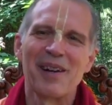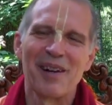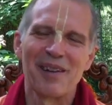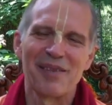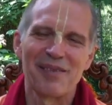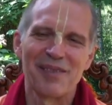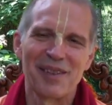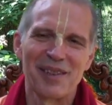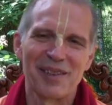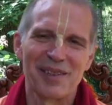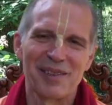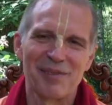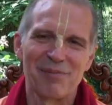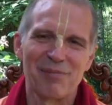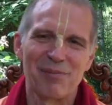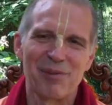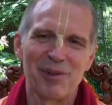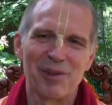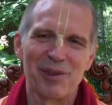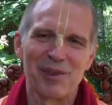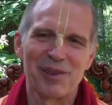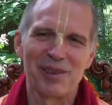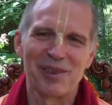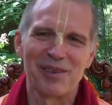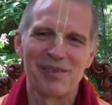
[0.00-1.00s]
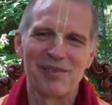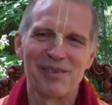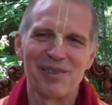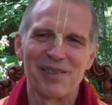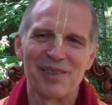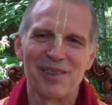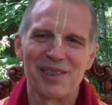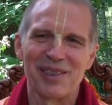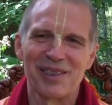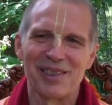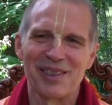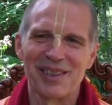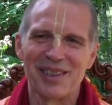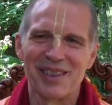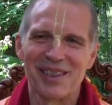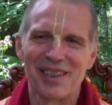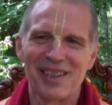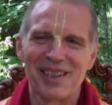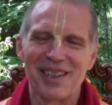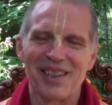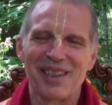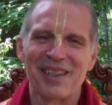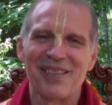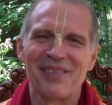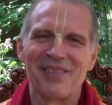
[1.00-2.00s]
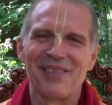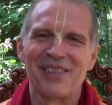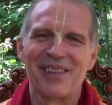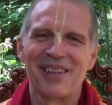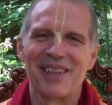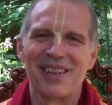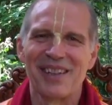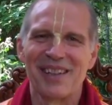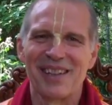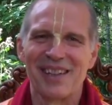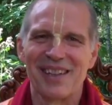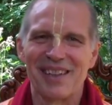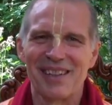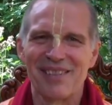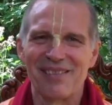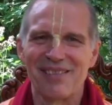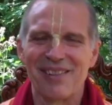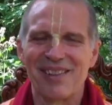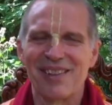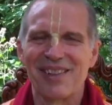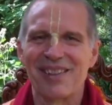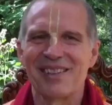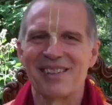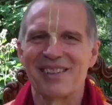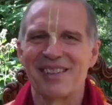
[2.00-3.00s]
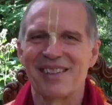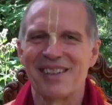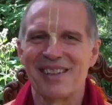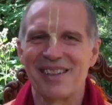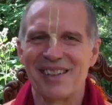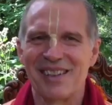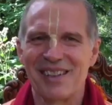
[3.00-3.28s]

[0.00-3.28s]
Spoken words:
of the spiritual world. It was